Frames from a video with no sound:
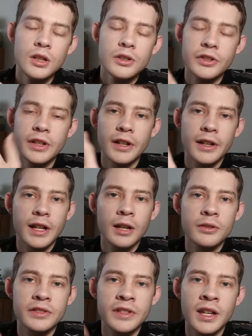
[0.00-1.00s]
So yeah, like
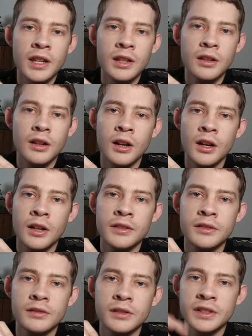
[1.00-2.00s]
I was saying,
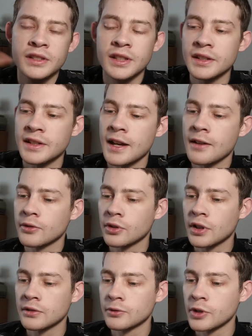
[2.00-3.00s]
this does have a
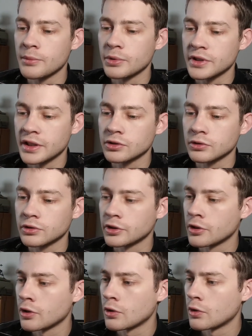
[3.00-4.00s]
lot of great potential to
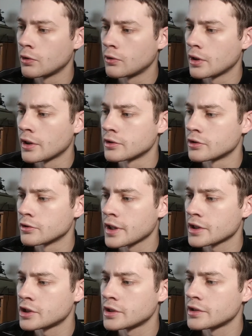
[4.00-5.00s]
go other
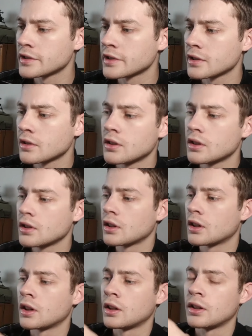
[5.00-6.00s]
directions,
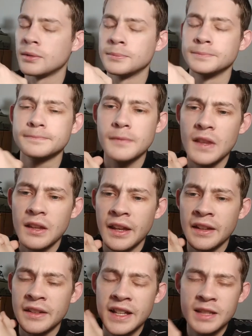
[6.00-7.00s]

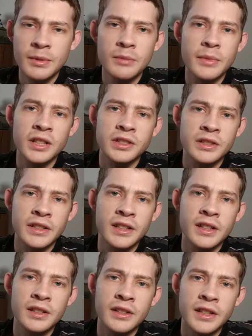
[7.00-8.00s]
and that's been mentioned
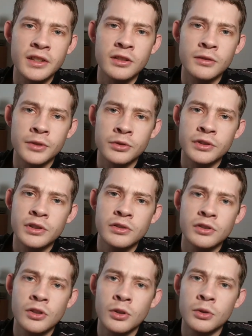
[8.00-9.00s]
in the interviews.
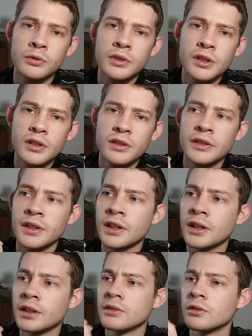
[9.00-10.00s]
So
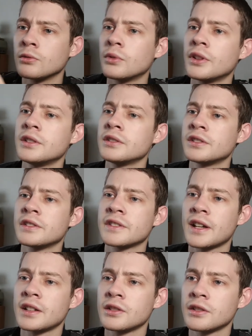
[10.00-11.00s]
the one
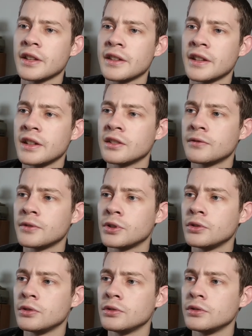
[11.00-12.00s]
designer that they
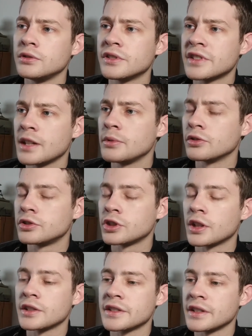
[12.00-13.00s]
interviewed, Samuel
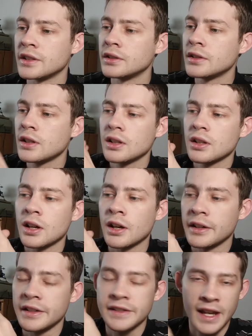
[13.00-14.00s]
Johnson,
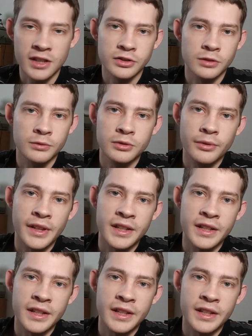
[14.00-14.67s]
he's actually worked with